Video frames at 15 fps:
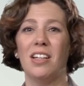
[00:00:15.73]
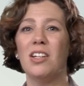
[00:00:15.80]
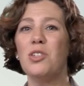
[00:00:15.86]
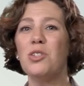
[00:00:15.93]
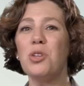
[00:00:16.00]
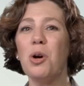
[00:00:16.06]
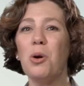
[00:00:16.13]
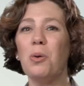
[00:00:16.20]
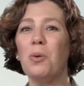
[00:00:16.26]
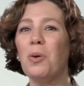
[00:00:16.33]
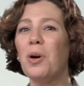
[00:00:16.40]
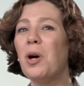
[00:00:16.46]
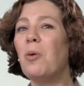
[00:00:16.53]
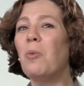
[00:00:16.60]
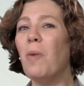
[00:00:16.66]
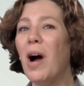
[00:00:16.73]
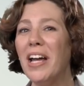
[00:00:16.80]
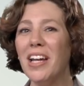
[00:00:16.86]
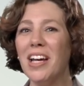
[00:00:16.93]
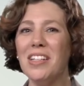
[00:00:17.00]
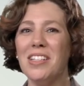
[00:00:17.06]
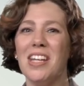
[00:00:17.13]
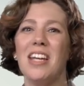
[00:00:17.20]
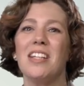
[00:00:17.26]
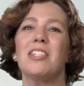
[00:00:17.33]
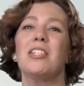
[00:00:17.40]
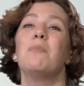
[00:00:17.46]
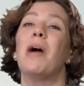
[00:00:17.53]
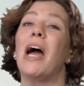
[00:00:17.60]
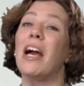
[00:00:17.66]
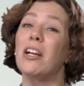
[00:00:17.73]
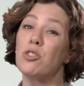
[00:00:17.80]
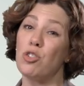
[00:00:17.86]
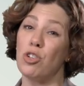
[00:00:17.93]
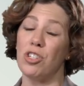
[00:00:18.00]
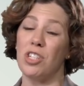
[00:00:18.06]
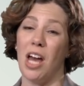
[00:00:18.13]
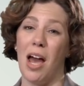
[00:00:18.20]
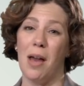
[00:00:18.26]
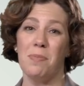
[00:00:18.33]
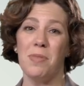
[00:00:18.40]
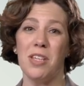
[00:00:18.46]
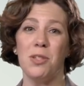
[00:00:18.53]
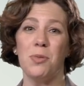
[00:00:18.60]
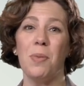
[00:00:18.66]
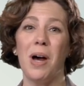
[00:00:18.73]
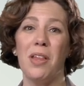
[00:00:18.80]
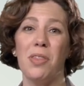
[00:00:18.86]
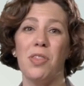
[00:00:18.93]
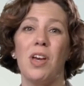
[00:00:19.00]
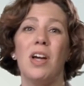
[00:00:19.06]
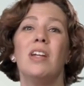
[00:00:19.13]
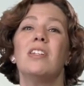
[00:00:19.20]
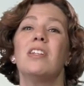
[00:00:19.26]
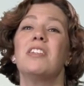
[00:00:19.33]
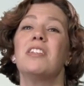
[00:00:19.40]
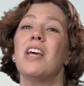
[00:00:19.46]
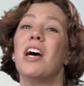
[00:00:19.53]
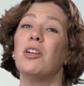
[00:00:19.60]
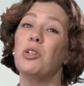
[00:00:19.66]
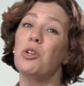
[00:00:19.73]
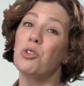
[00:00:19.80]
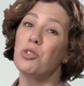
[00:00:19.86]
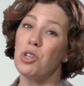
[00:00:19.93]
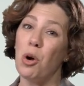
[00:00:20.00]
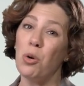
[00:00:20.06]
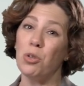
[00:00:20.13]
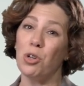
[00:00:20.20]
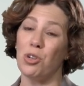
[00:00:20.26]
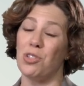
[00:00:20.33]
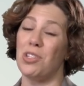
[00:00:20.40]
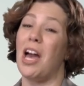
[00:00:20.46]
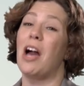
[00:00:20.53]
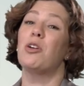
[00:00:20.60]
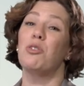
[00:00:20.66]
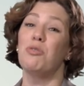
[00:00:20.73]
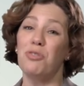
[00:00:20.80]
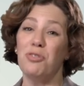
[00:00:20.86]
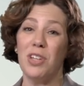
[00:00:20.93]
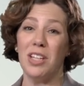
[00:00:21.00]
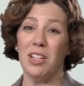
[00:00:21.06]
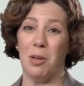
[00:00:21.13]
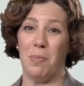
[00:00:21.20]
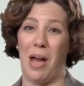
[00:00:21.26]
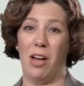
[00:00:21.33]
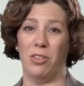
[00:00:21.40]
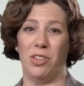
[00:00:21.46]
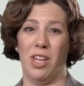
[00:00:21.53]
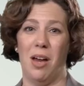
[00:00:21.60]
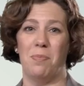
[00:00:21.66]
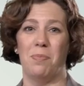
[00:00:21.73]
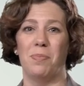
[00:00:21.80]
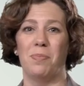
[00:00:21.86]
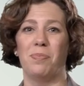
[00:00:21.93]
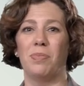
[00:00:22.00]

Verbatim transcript: So why not take some extra time this month to tell your donors how you feel about them?